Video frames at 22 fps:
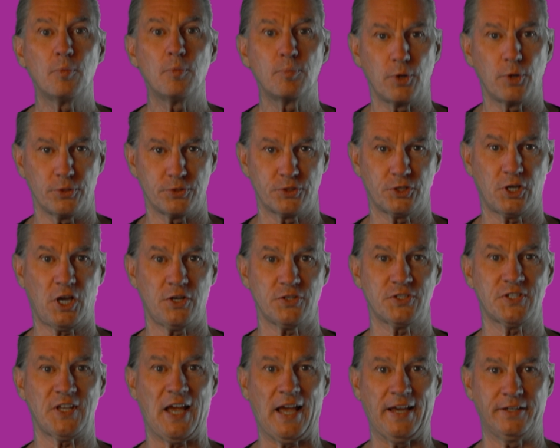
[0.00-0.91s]
plus
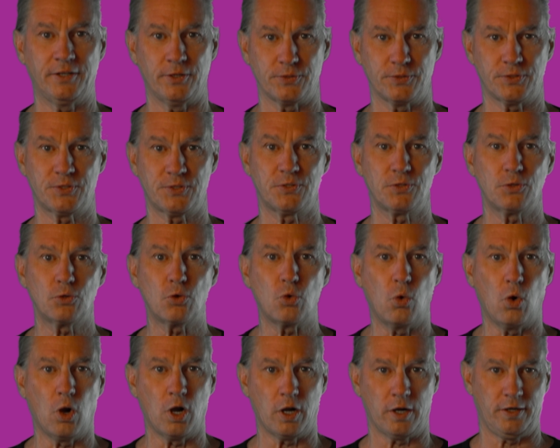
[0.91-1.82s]
cosine
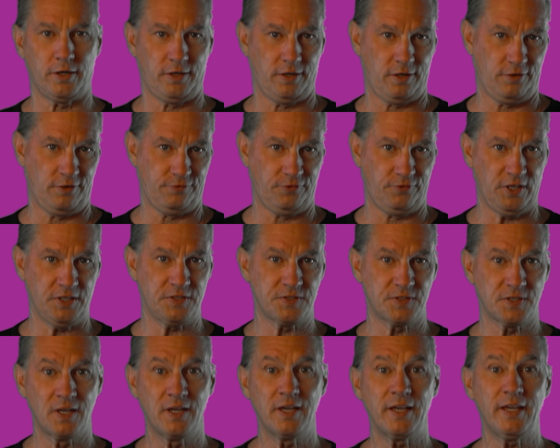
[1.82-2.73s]
square of
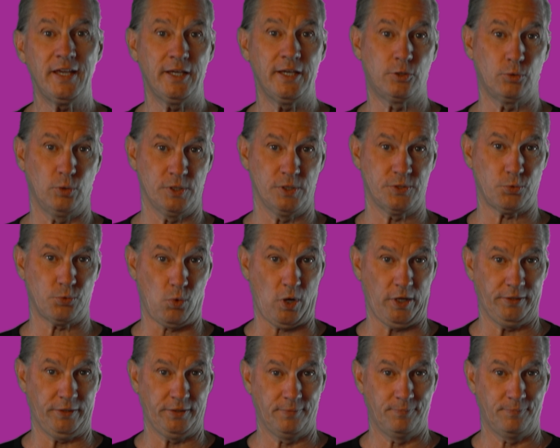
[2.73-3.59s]
x equals 1.